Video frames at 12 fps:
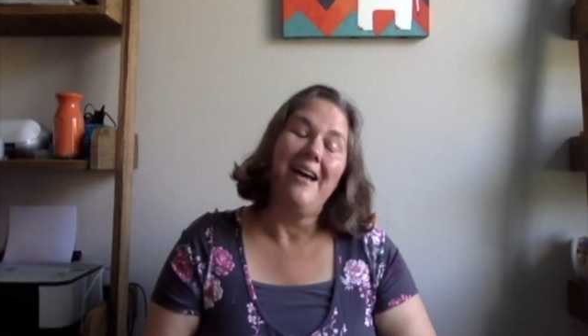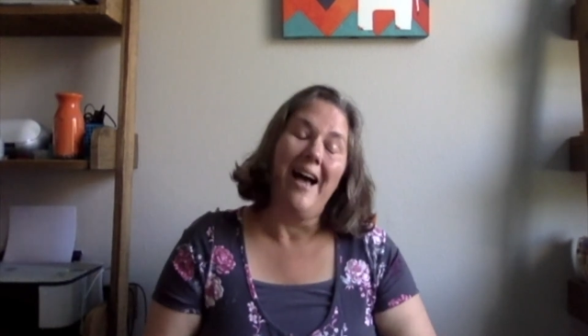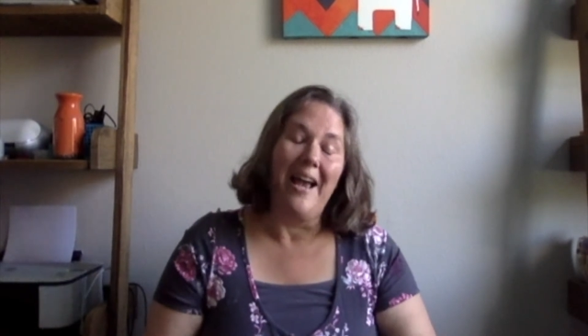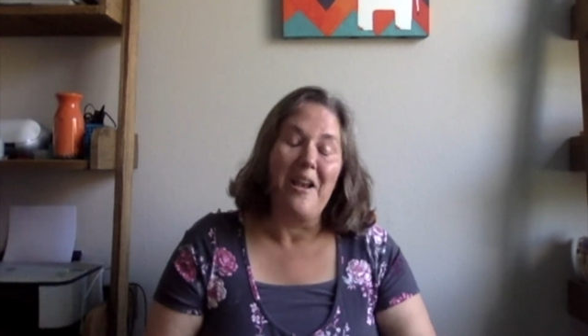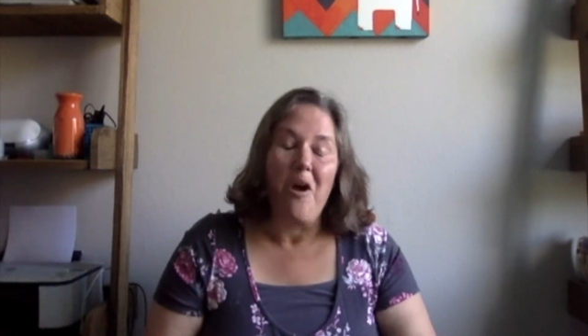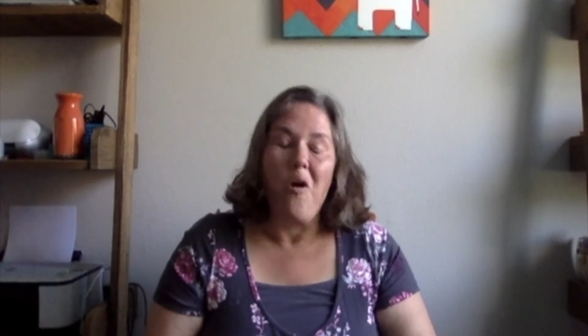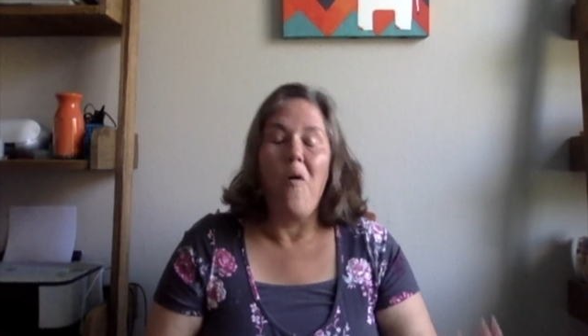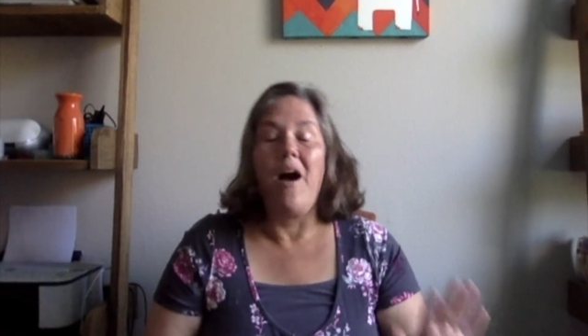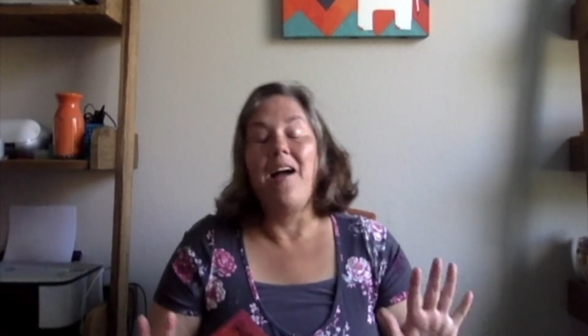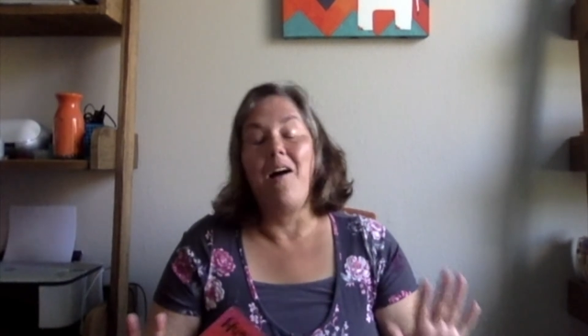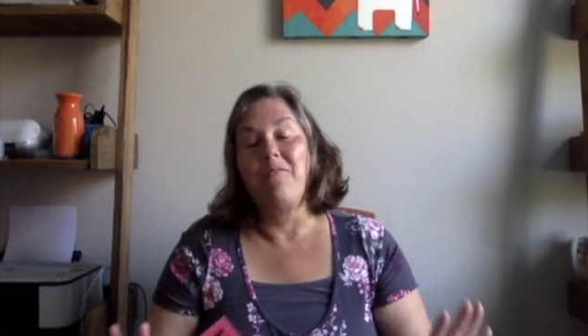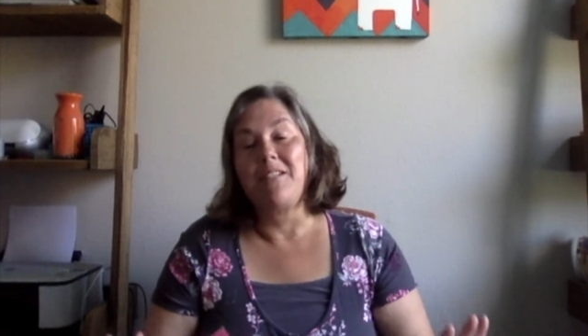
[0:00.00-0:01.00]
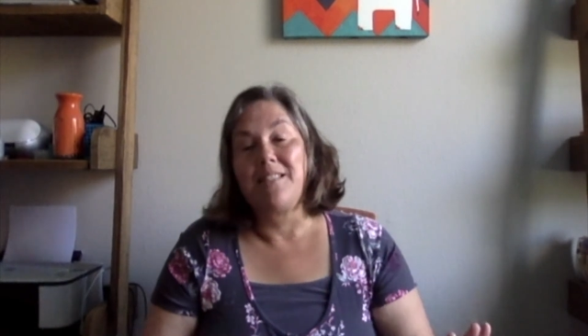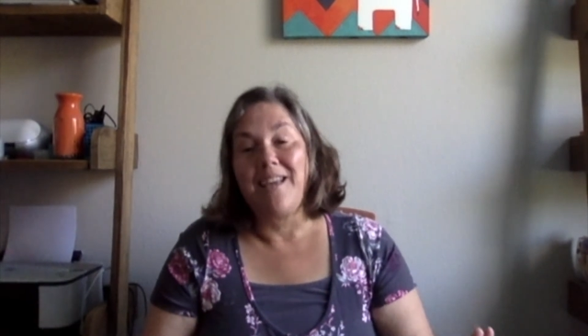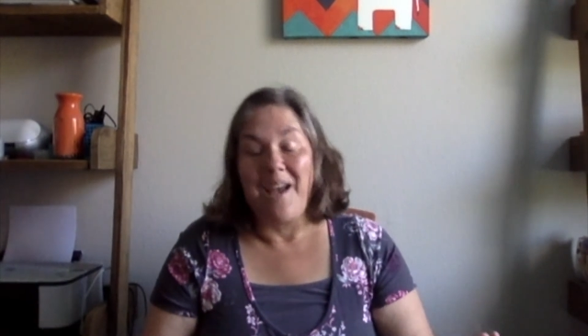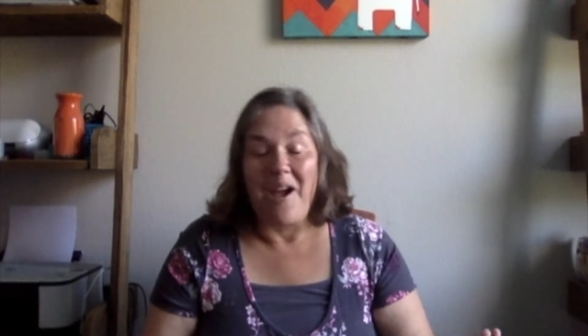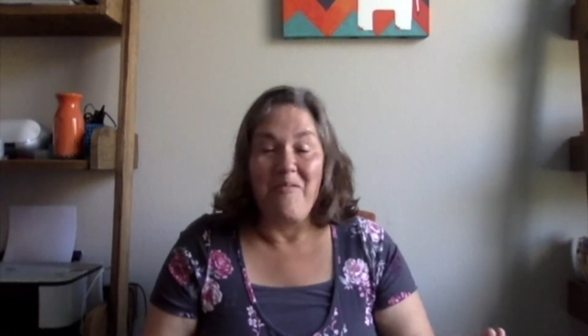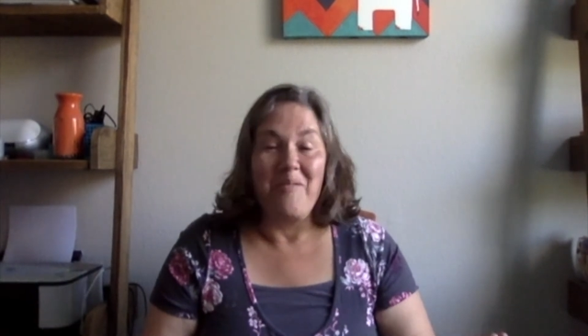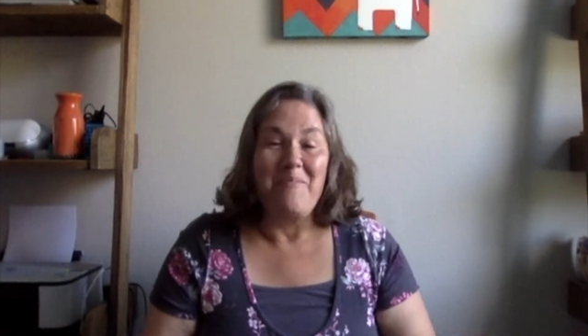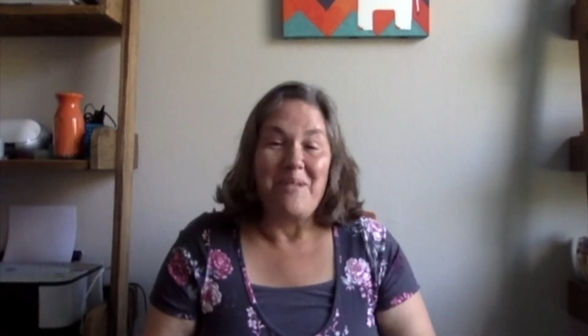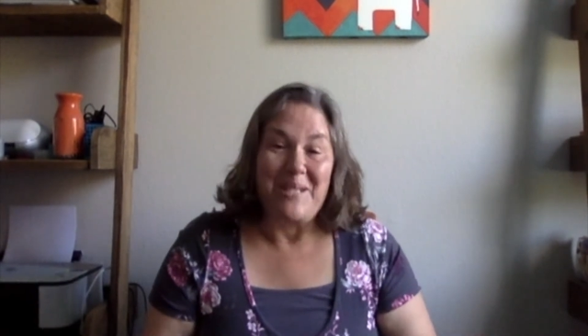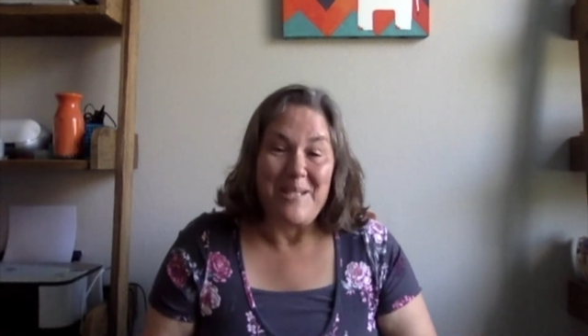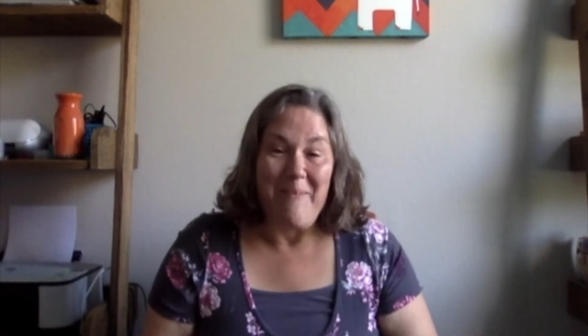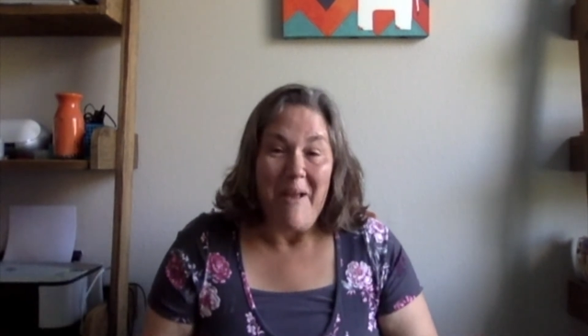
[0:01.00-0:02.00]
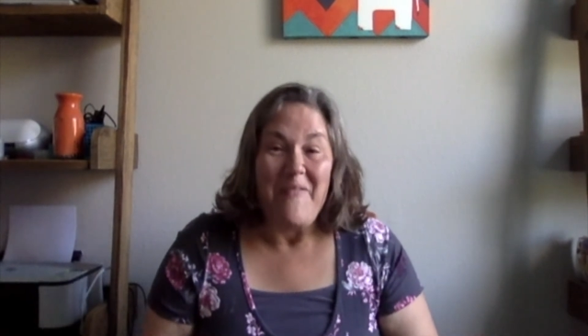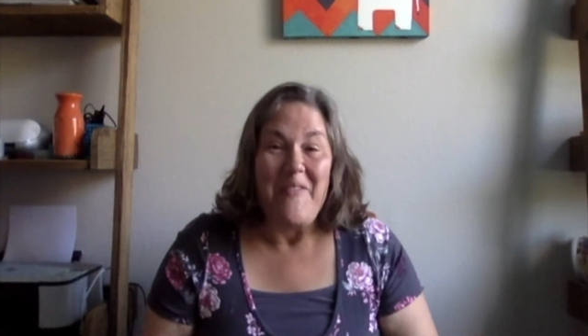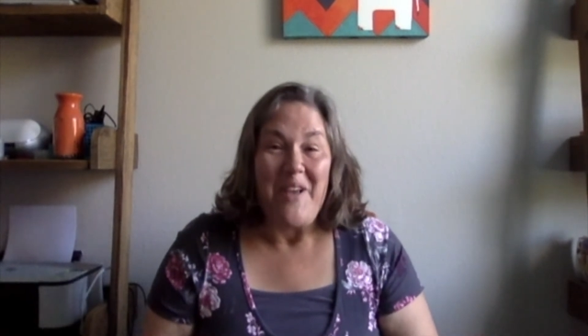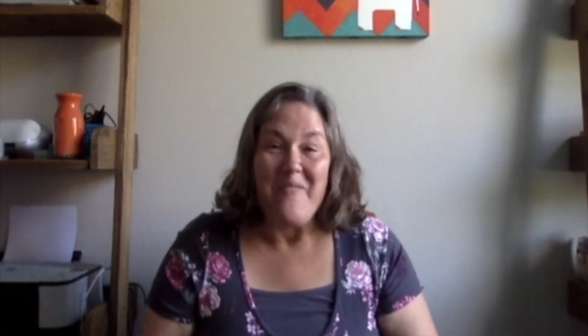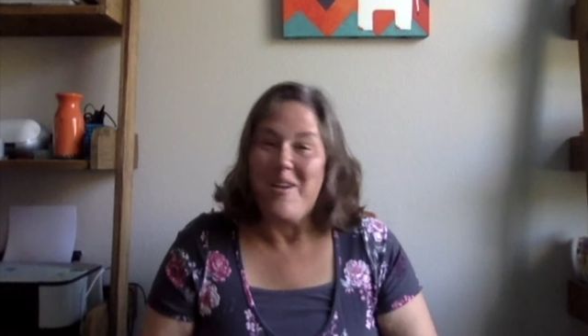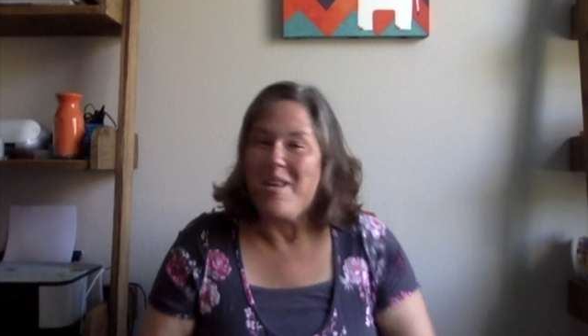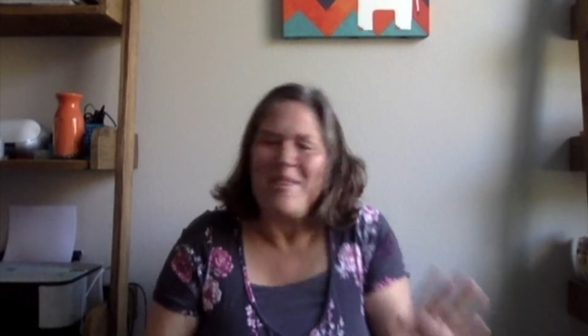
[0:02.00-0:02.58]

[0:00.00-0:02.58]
I know I always say every book is my favorite.